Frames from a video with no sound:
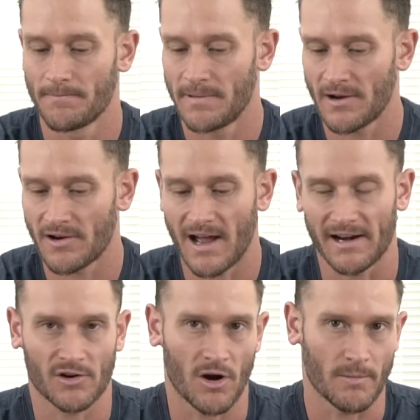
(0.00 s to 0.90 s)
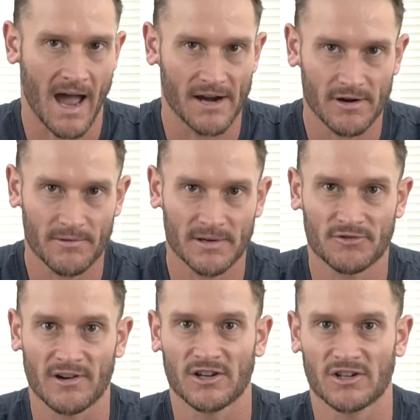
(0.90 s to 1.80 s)
Periodic carbohydrate
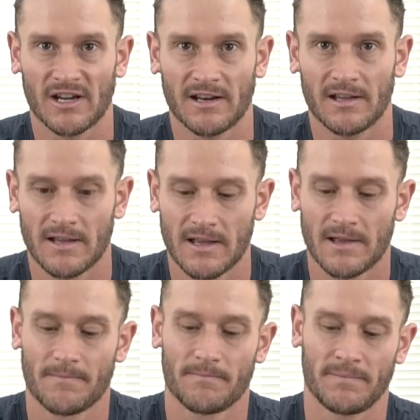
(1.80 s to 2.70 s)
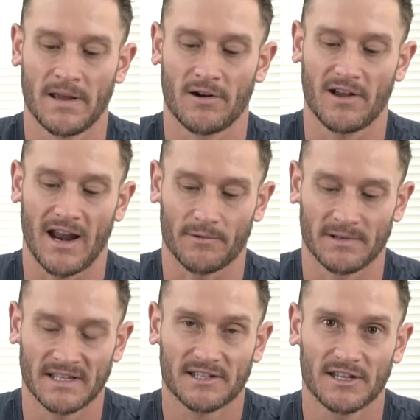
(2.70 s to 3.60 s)
restriction, periodic
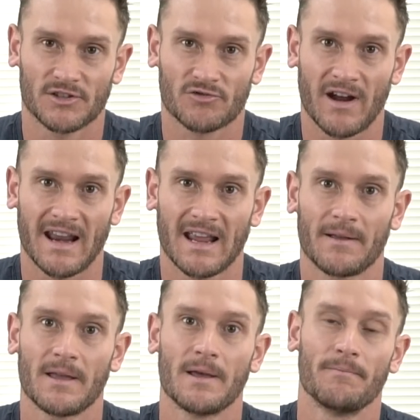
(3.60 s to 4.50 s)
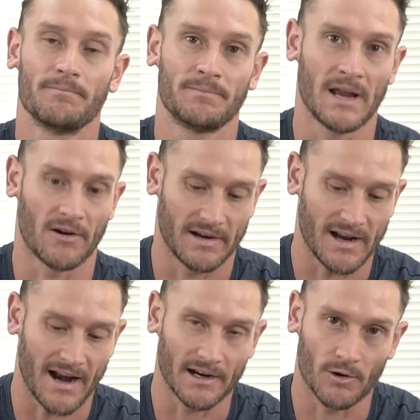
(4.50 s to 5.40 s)
resistance training,
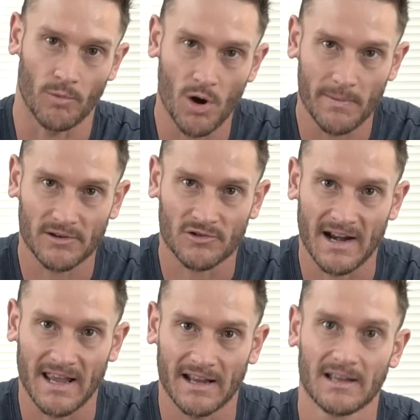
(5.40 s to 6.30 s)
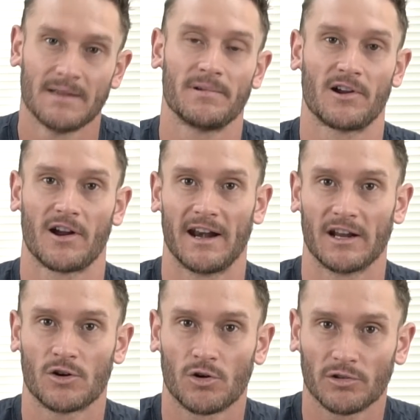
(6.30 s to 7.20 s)
periodic aerobic training,
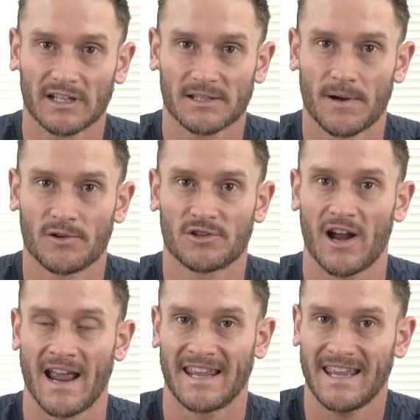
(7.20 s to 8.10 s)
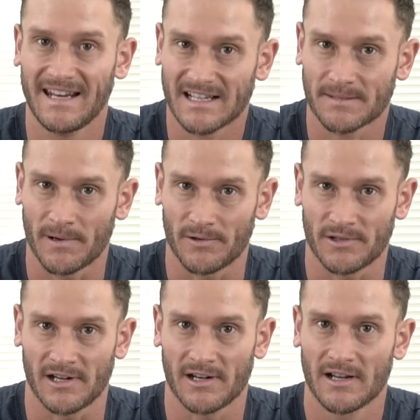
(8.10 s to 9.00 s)
periodic cold exposure, and heat
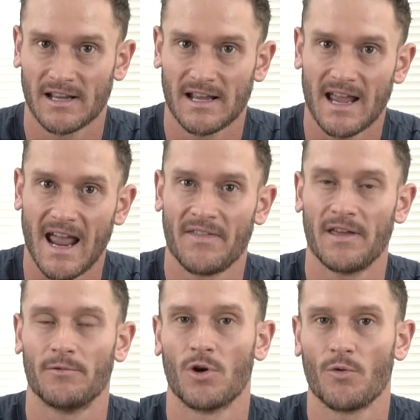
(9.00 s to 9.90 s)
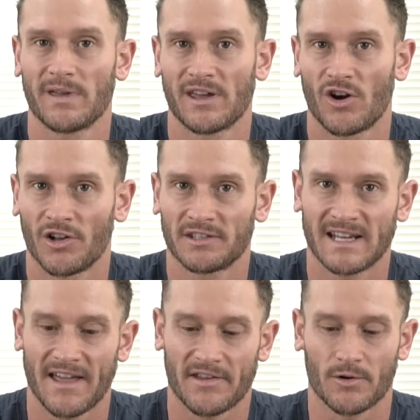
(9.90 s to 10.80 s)
exposure, and then roping it all
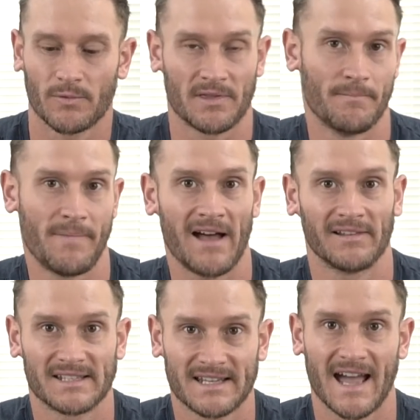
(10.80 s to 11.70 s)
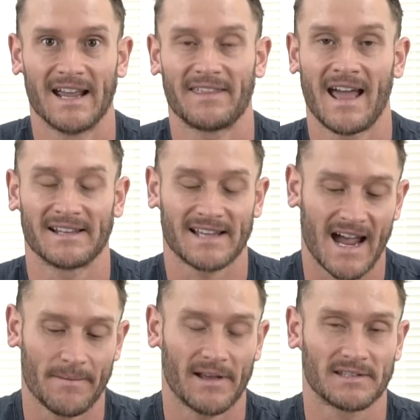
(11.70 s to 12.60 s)
together with a balanced diet that has
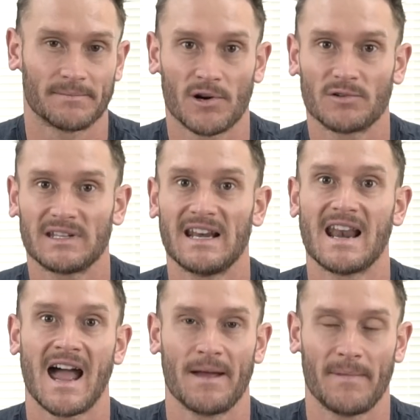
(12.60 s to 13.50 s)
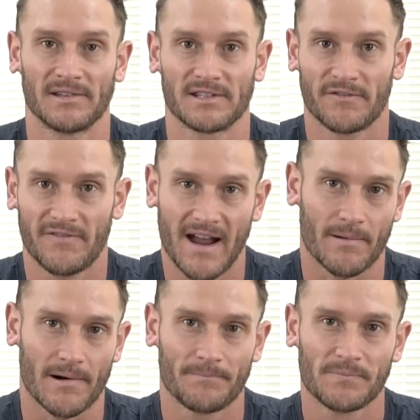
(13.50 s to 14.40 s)
high amounts of protein and high amounts of
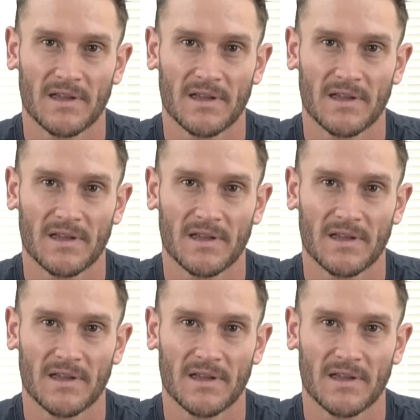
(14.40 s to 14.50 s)
fiber.